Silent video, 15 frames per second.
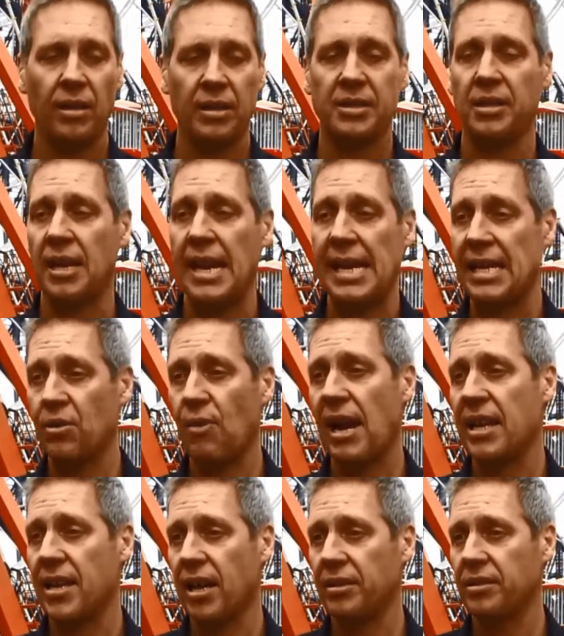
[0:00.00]
listen to any
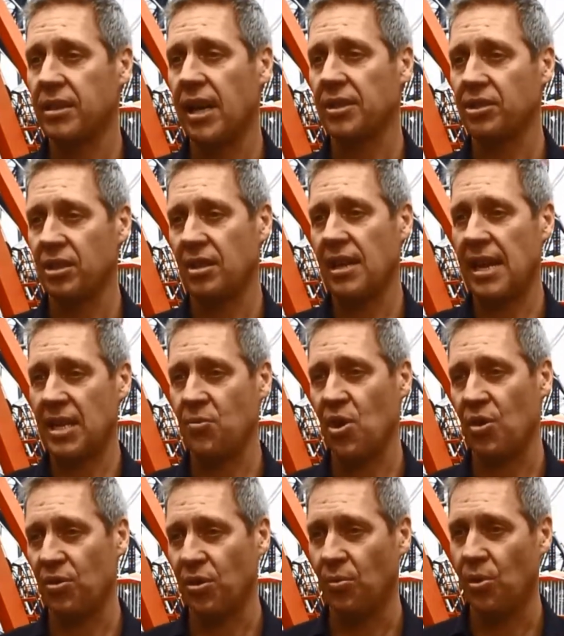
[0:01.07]
radio station
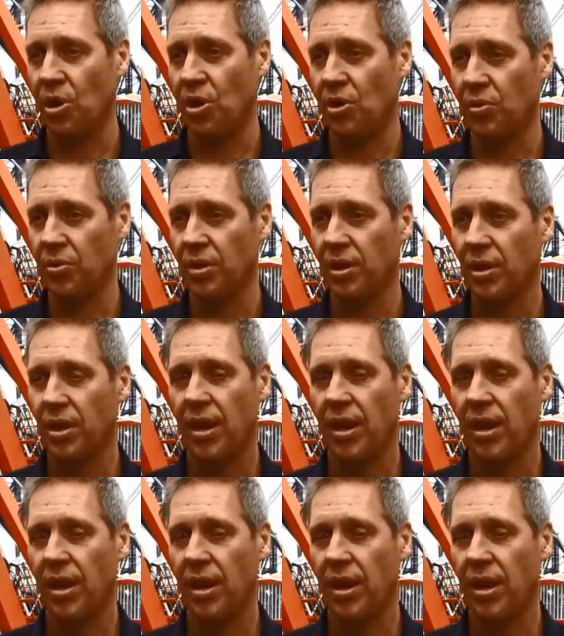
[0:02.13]
anywhere in the world.